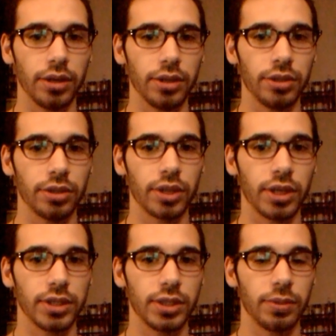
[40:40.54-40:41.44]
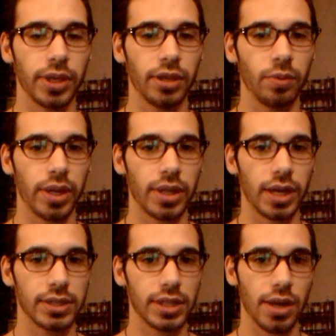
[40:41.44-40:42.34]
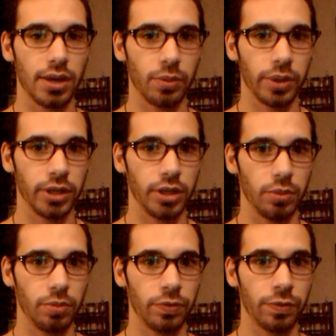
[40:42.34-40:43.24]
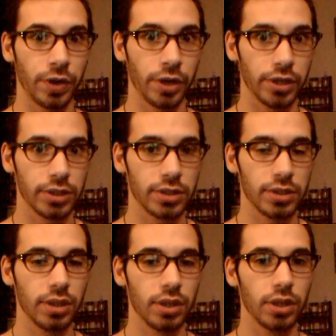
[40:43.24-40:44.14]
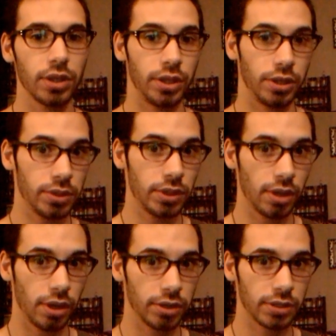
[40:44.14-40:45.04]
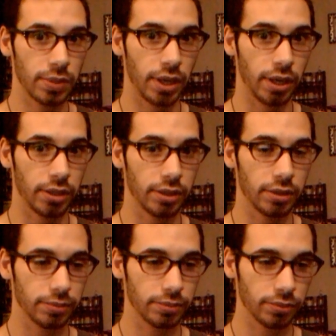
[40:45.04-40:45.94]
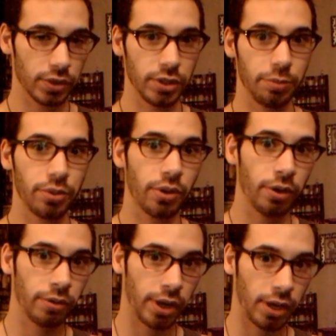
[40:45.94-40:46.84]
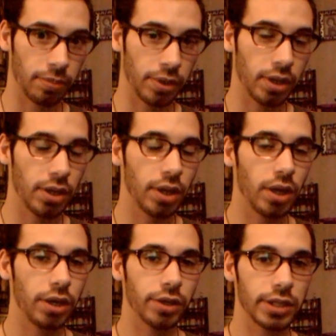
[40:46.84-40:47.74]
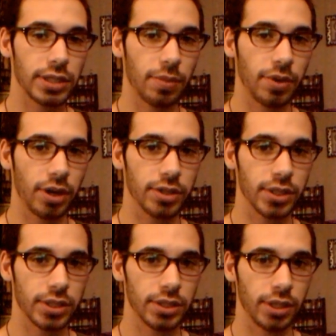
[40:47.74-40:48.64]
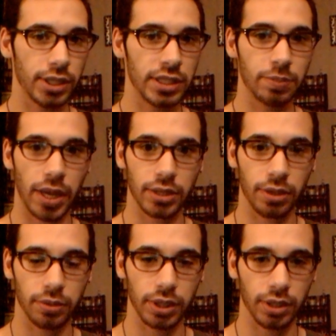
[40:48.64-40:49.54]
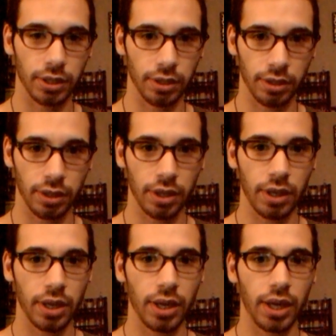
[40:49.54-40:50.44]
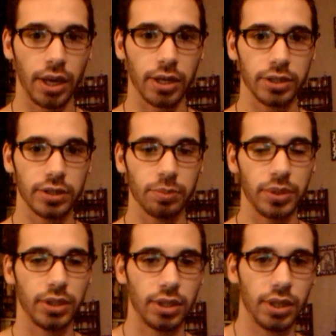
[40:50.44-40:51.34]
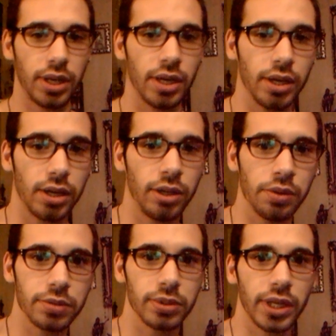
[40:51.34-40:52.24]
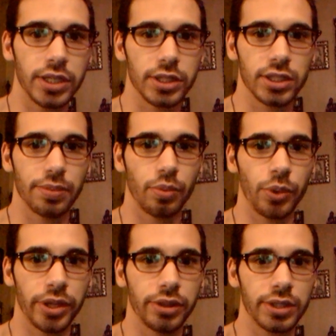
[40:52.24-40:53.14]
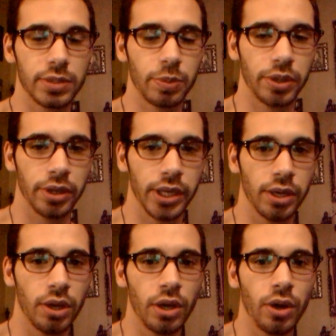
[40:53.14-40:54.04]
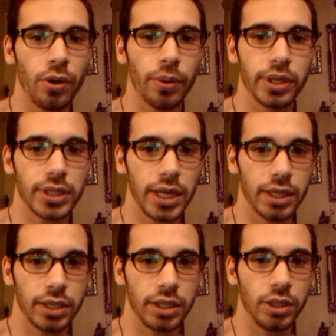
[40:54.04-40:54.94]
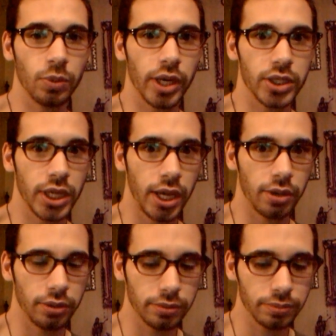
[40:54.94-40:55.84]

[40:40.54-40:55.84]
you're going to do it in the way that I said, where you first use the conscious mind to program your subconscious to expect only good and to be in a close relationship with the spirit or deity you want to channel.